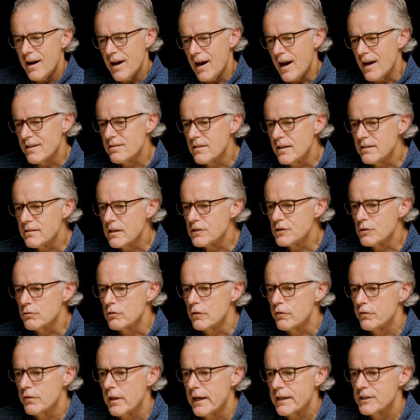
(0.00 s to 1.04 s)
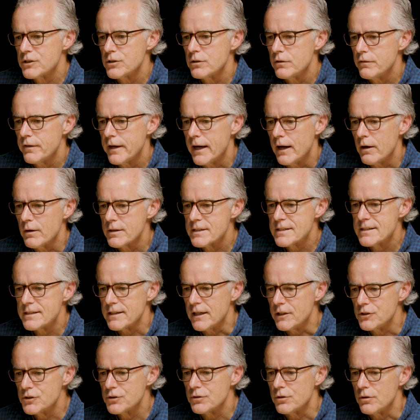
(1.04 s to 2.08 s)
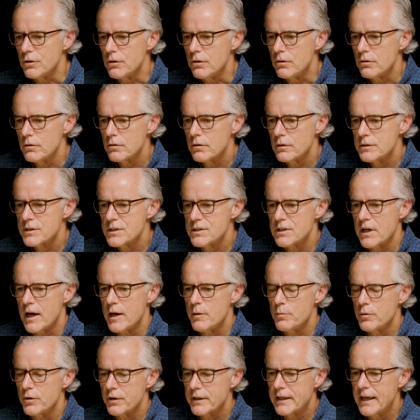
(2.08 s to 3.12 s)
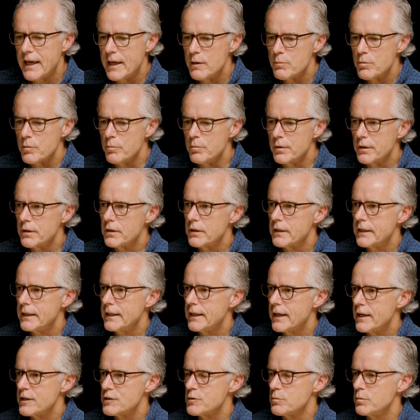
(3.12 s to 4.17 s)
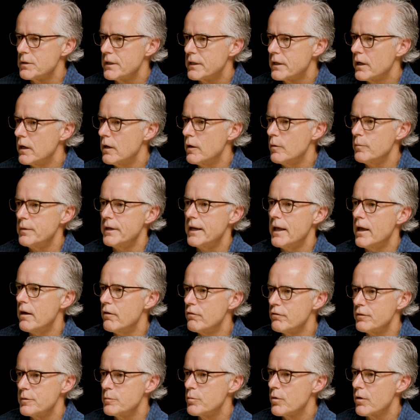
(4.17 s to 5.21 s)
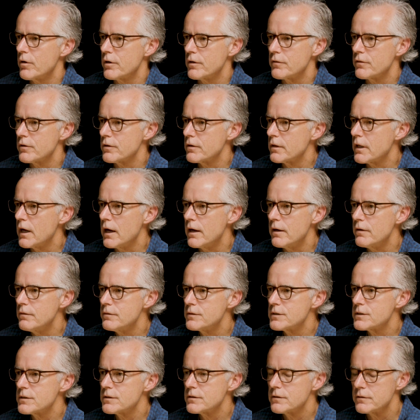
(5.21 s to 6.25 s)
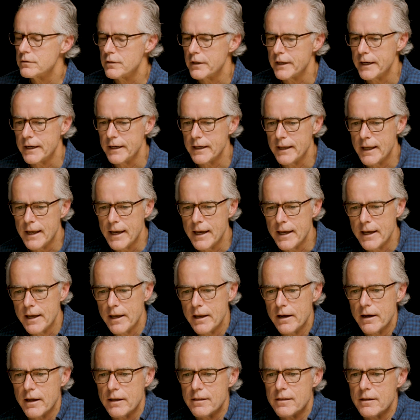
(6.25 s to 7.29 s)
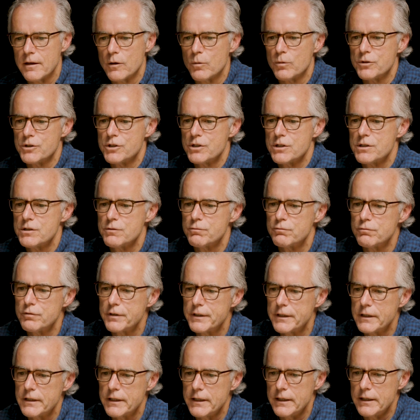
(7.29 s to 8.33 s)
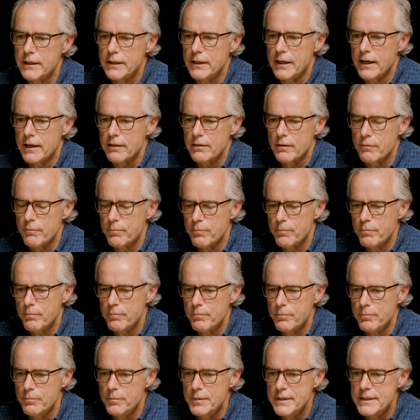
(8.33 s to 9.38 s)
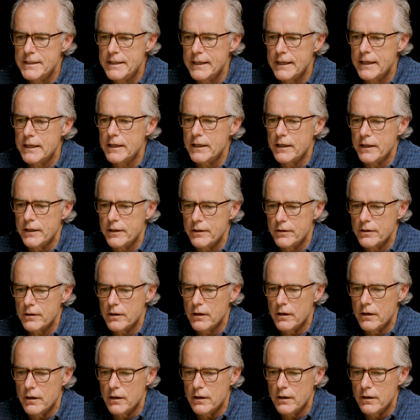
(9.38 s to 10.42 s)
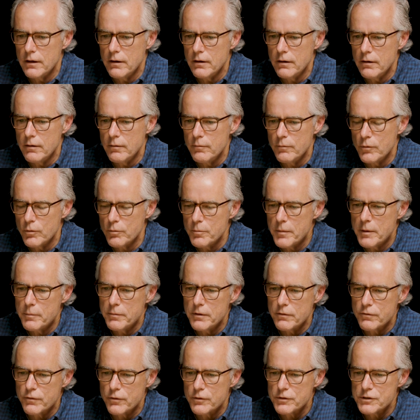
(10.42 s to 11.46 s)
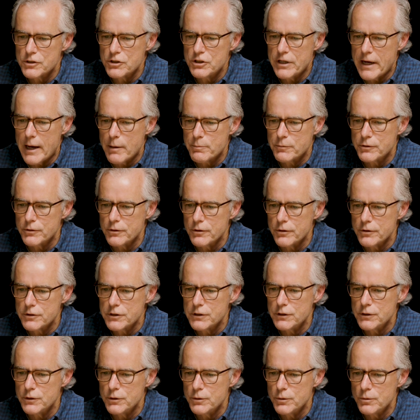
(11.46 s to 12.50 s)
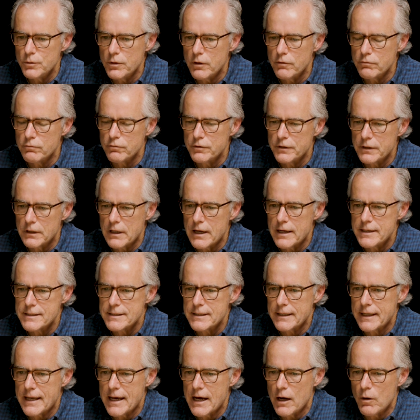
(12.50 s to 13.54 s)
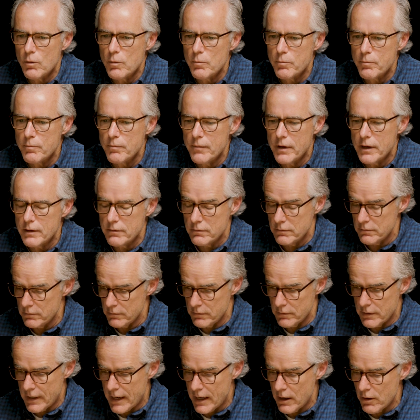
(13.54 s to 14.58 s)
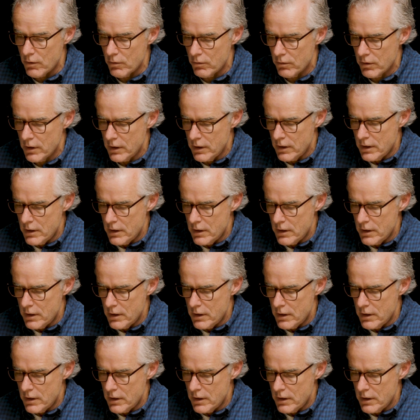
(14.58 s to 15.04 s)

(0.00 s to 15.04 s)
I think that's a reflection of how essential cyber capability has become in every part of our lives, right? And I think we're just really at the beginning, or maybe the first chapter or two of realizing how